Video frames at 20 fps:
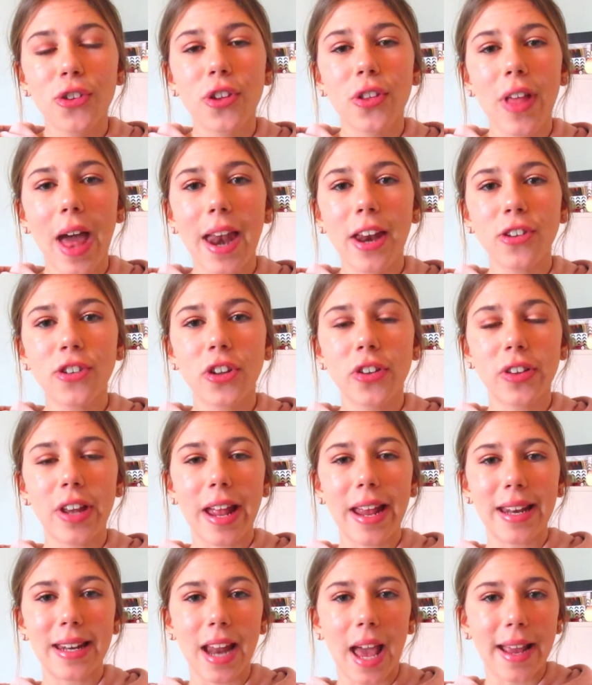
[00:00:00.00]
So that is
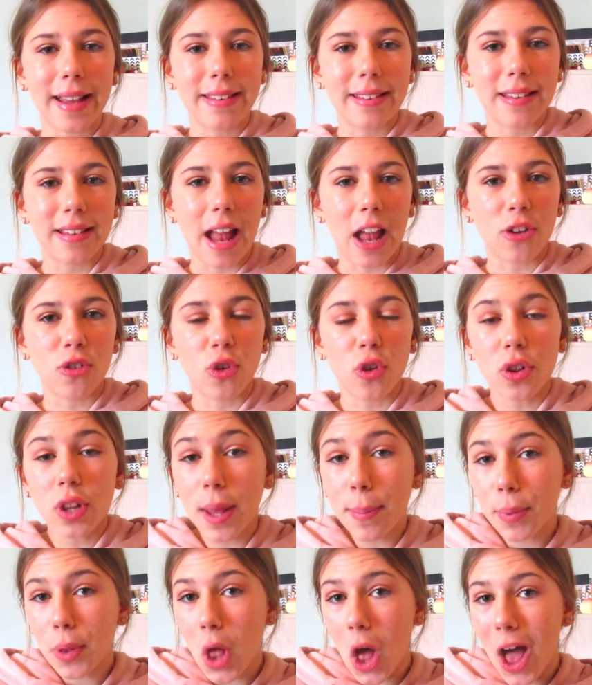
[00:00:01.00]
just a nice natural
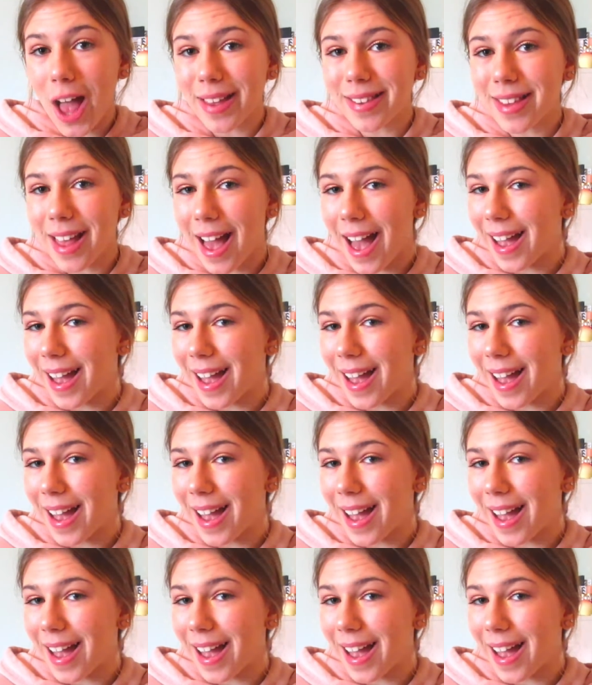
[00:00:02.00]
lip gloss.